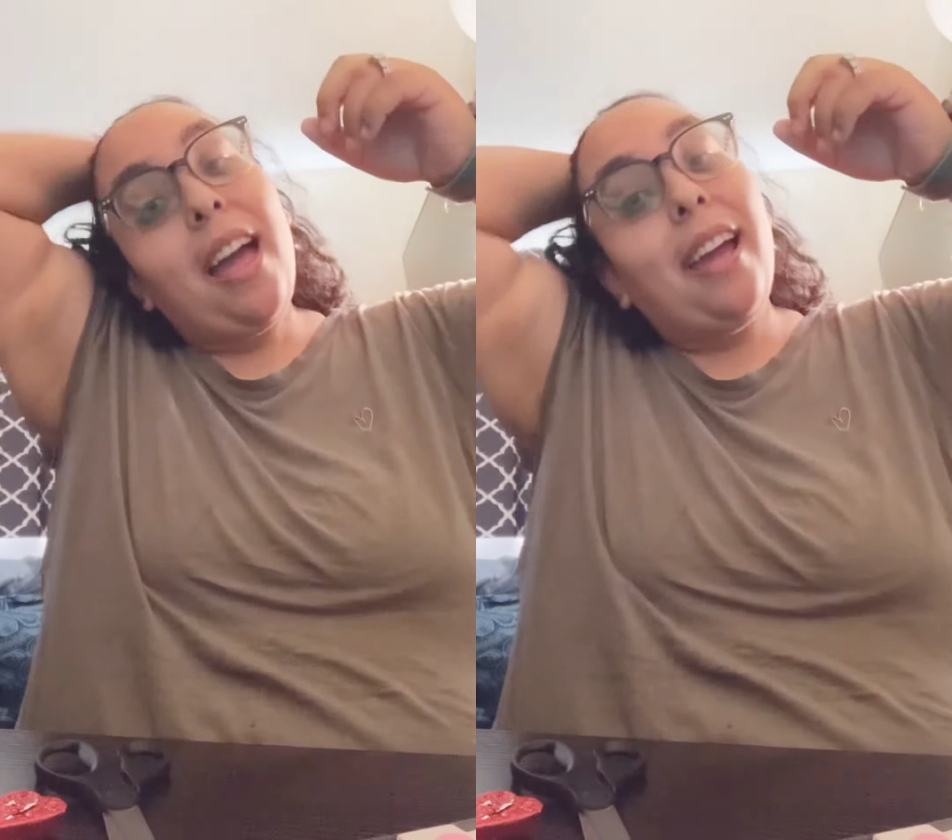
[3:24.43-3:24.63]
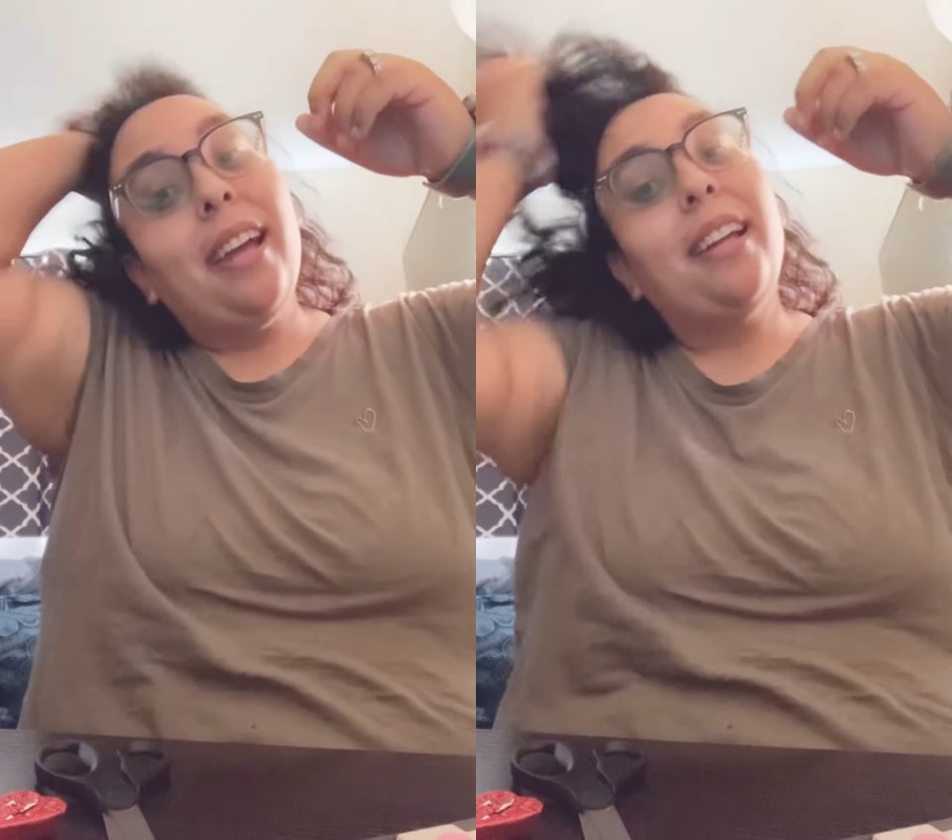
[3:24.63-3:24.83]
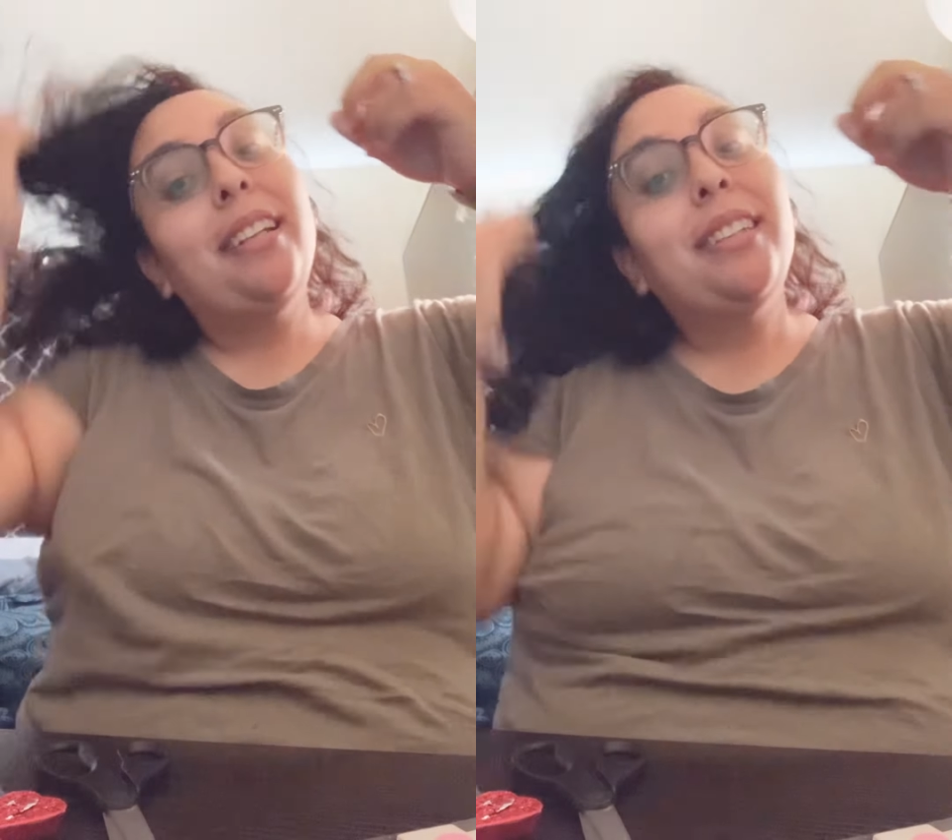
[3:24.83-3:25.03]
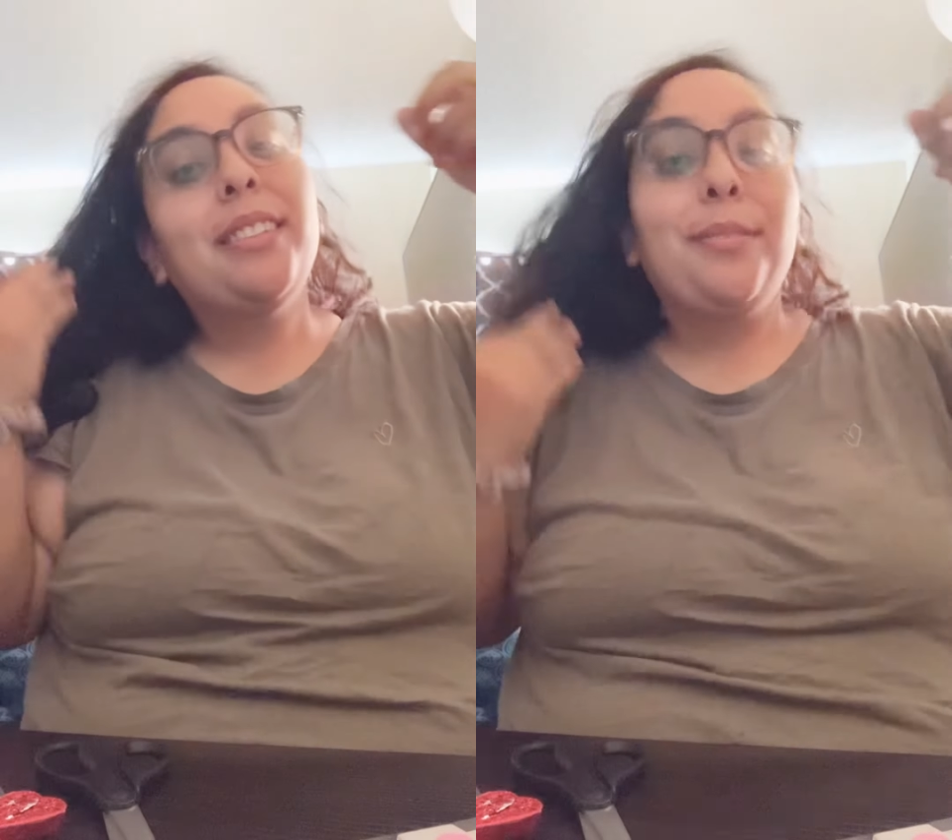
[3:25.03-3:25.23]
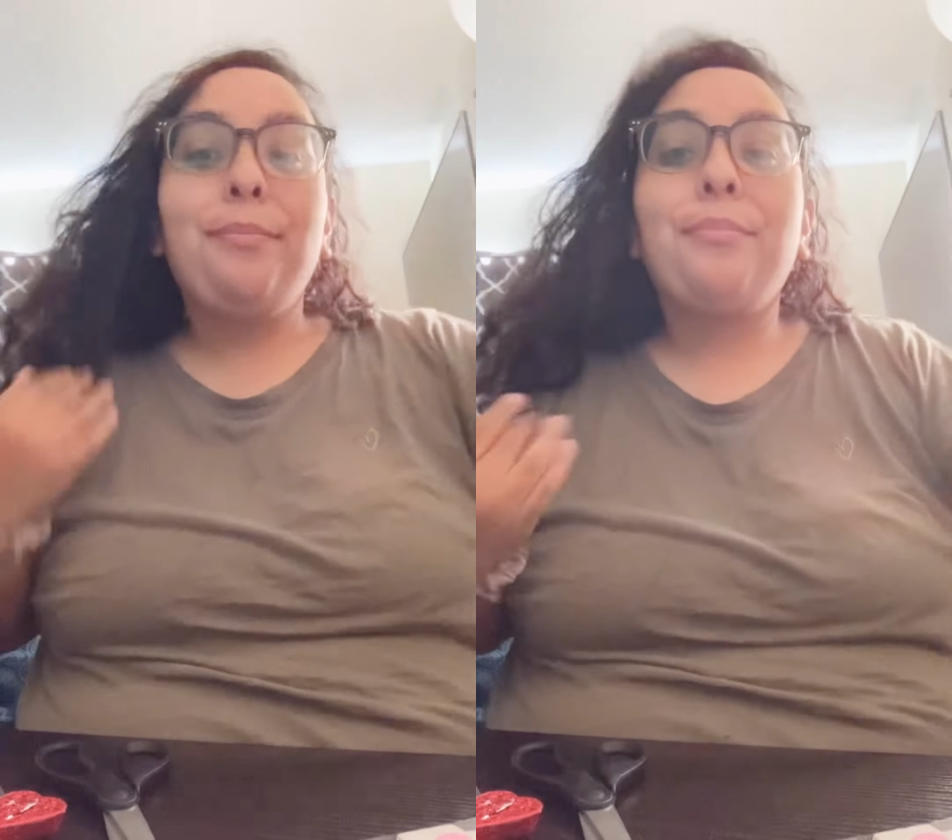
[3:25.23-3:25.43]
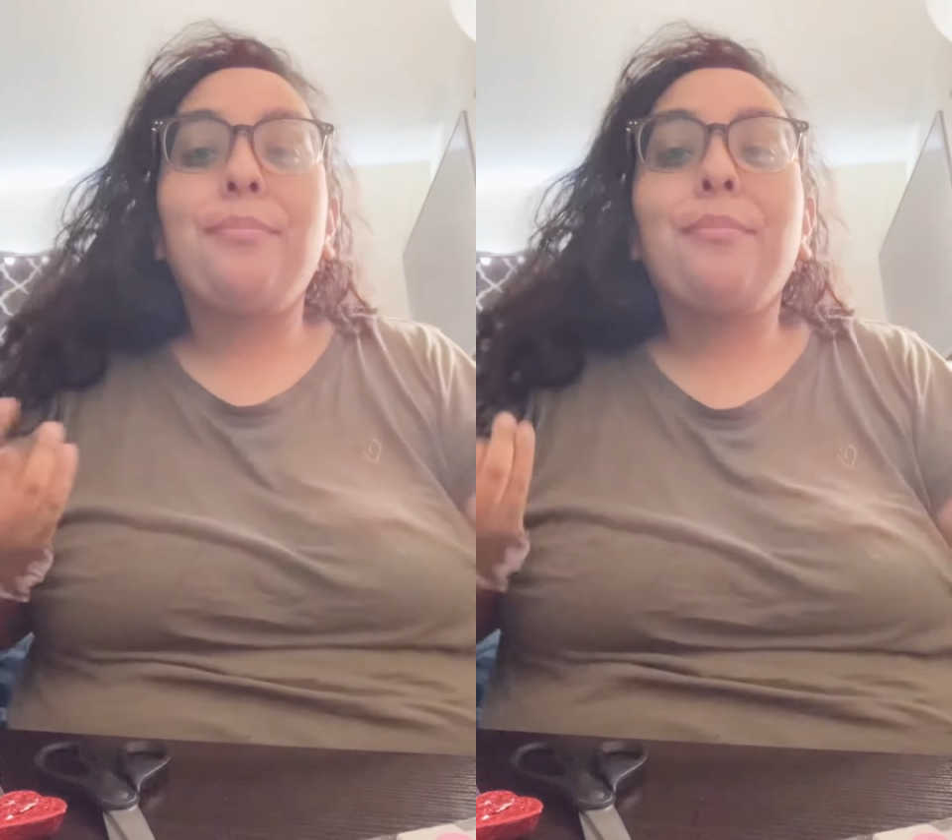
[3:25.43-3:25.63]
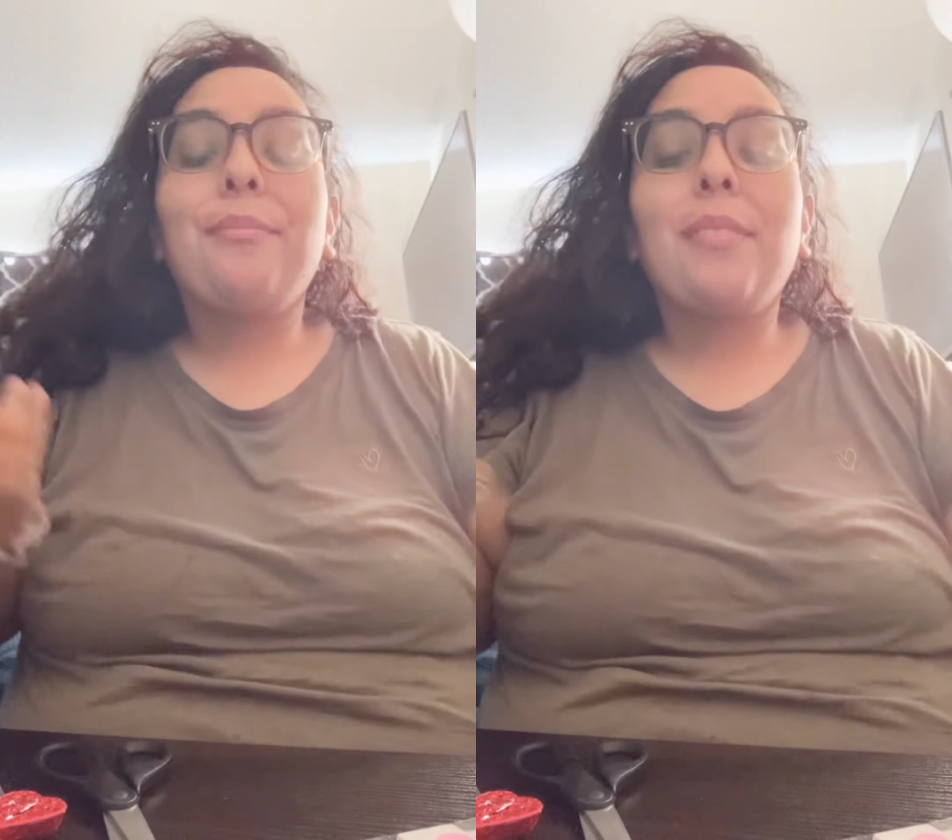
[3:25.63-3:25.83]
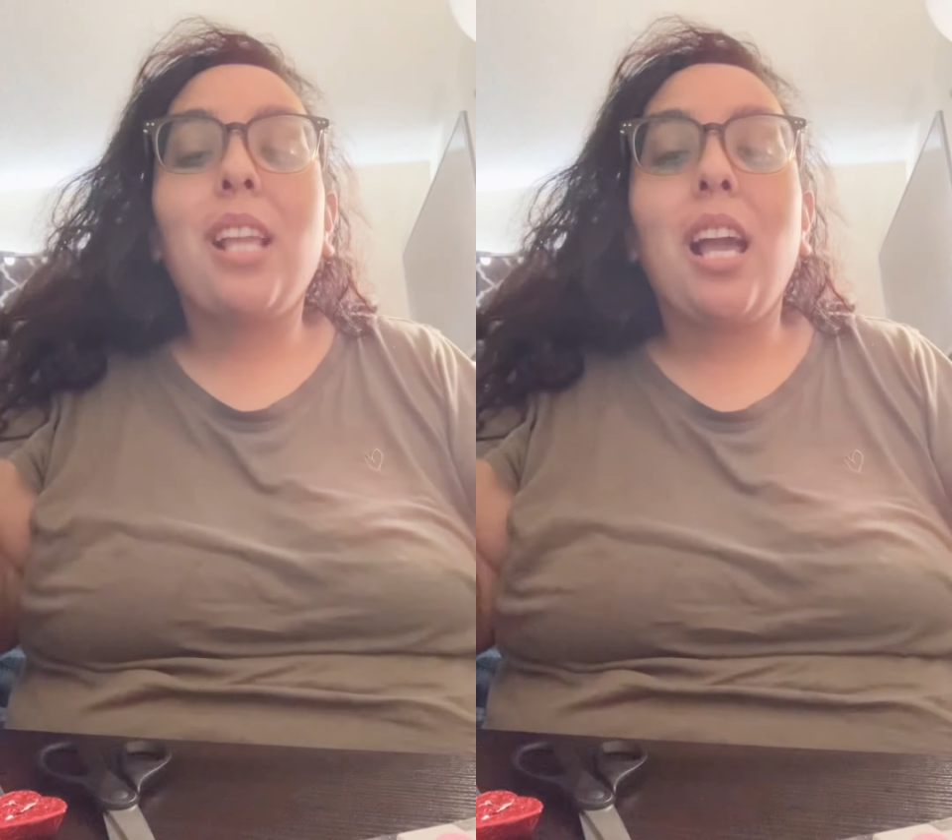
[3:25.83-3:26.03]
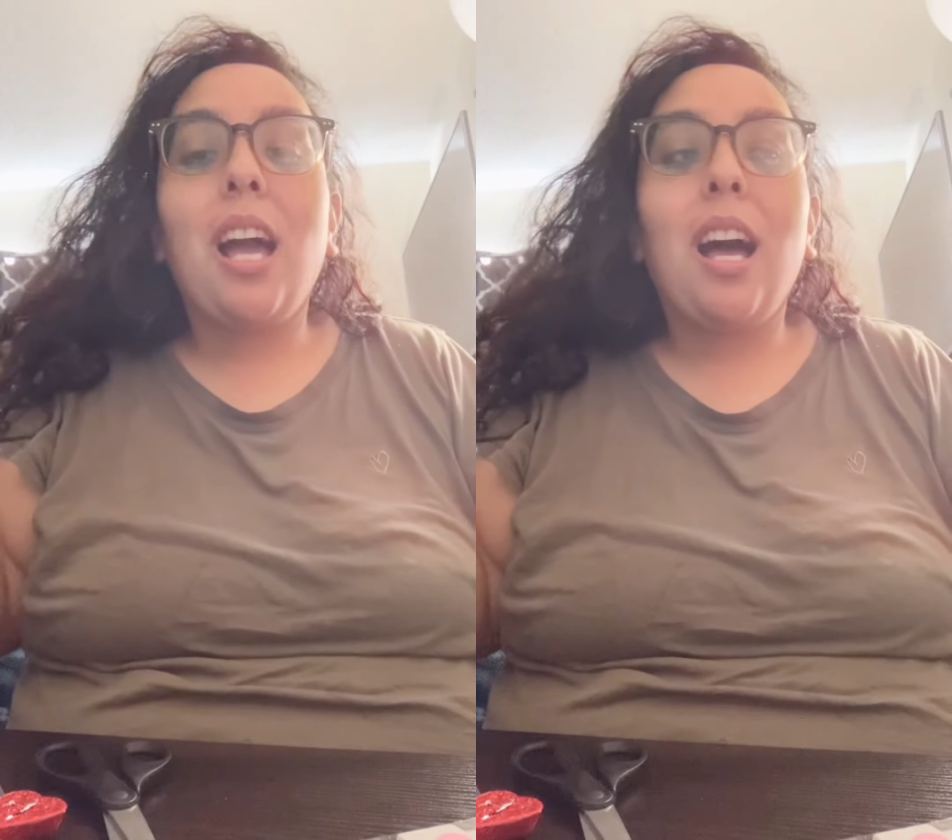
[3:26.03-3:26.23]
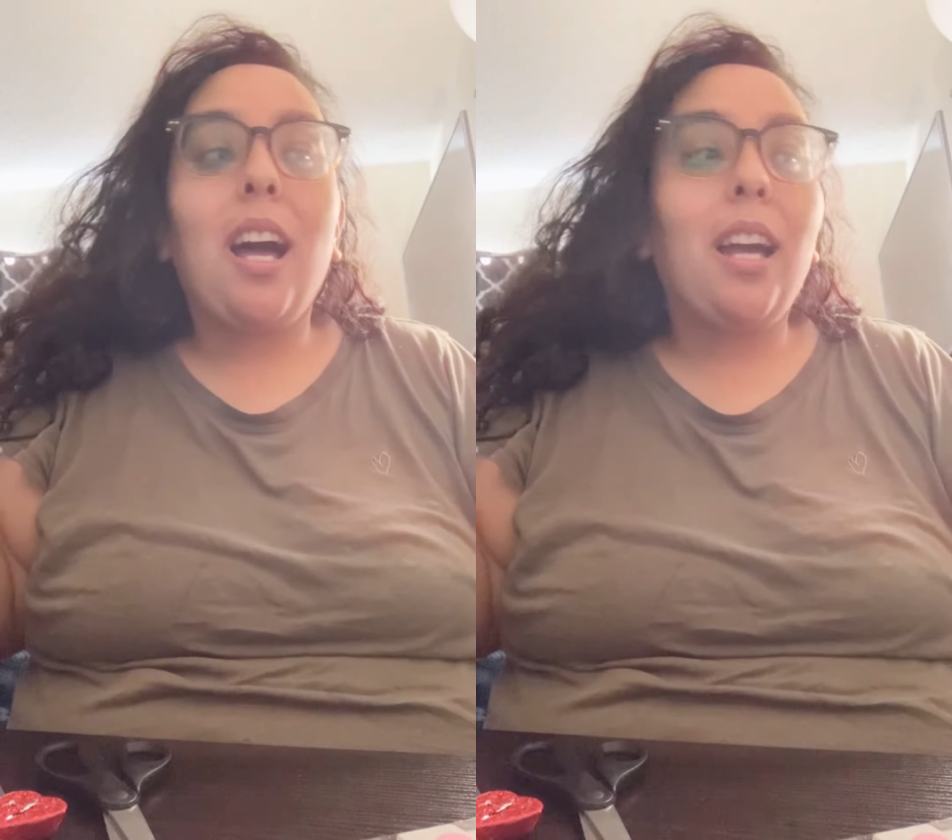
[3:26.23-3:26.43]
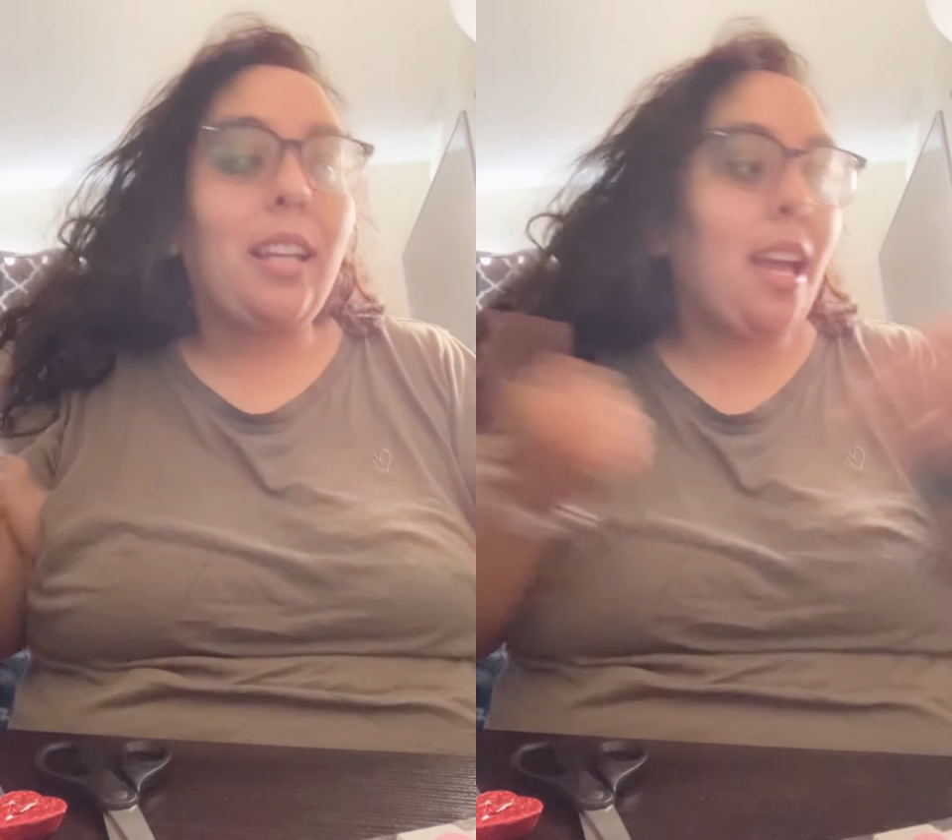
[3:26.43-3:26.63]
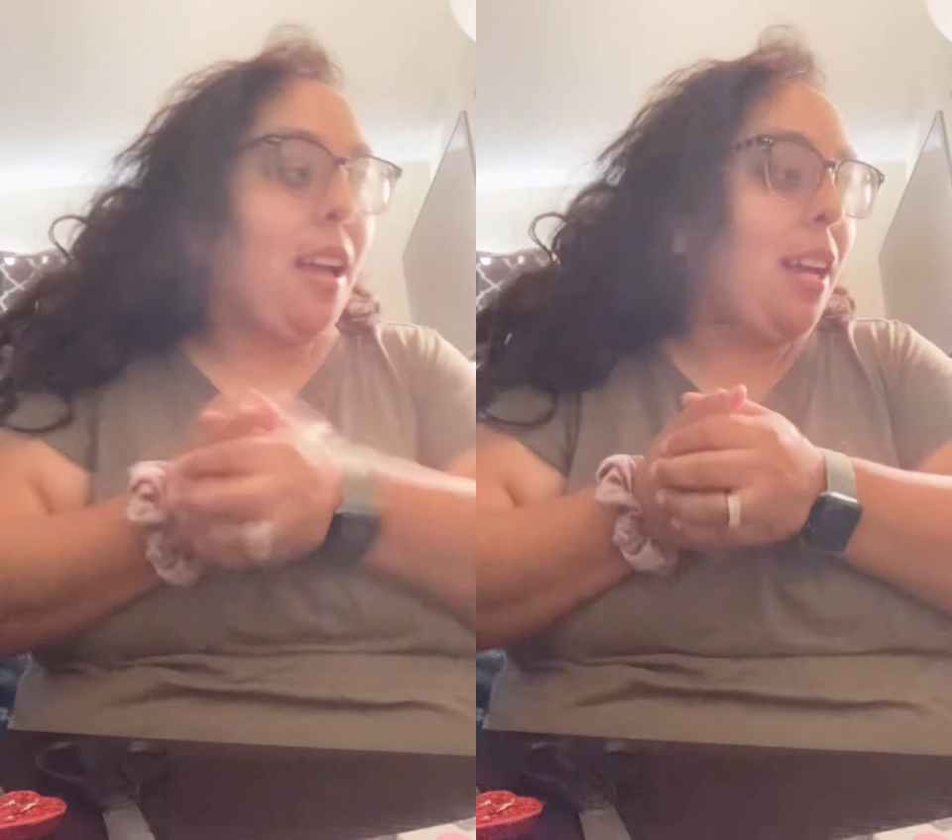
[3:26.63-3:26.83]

And yeah,